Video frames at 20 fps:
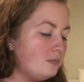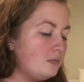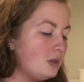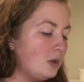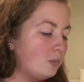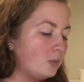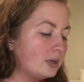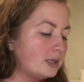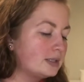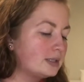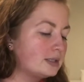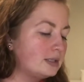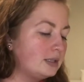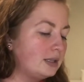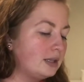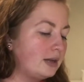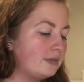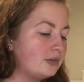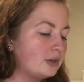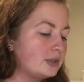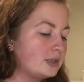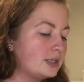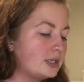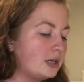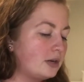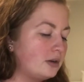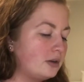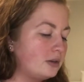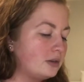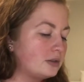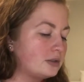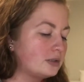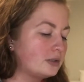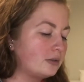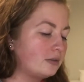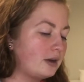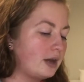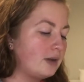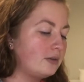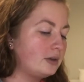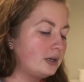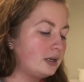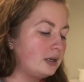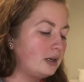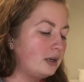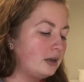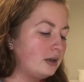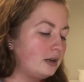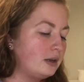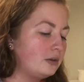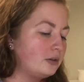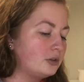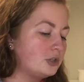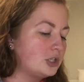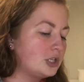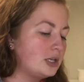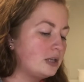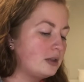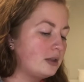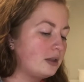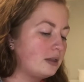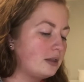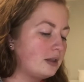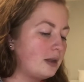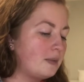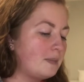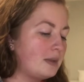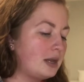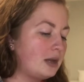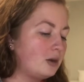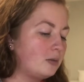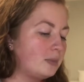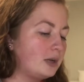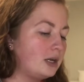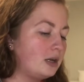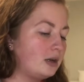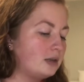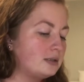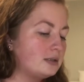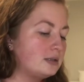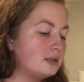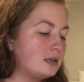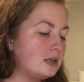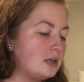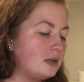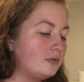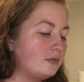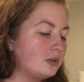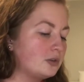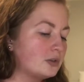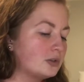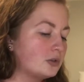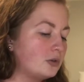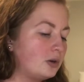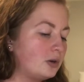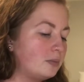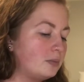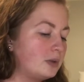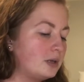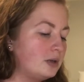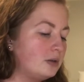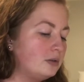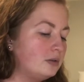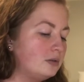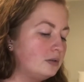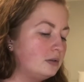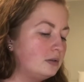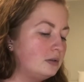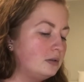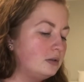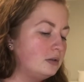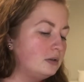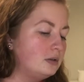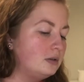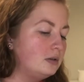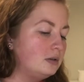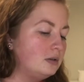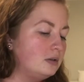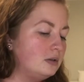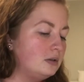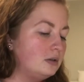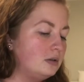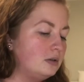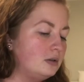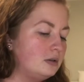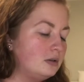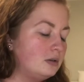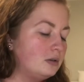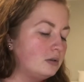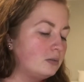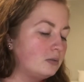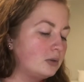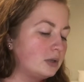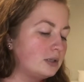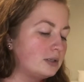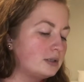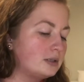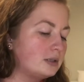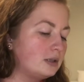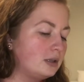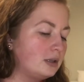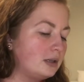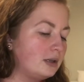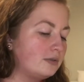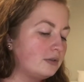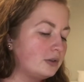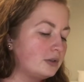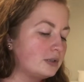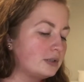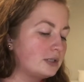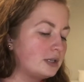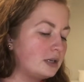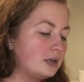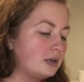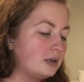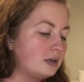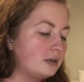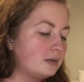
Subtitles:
What is the Lovers here and the surrounding energy that they may or may not see for Scorpio? What is the Lovers here?